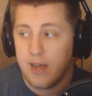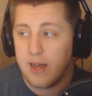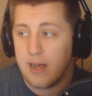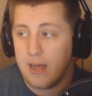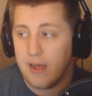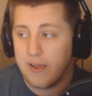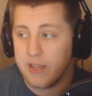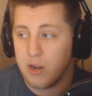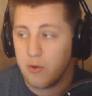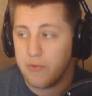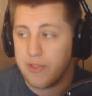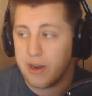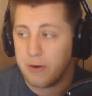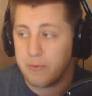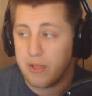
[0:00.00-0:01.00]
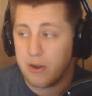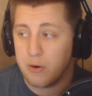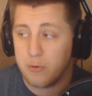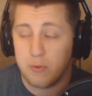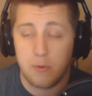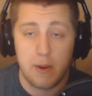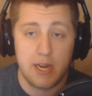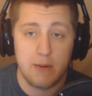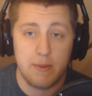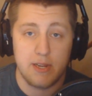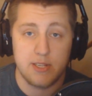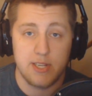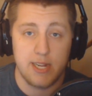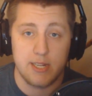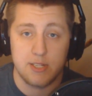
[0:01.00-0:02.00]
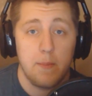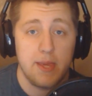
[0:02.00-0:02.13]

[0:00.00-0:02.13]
That'll remain to be seen.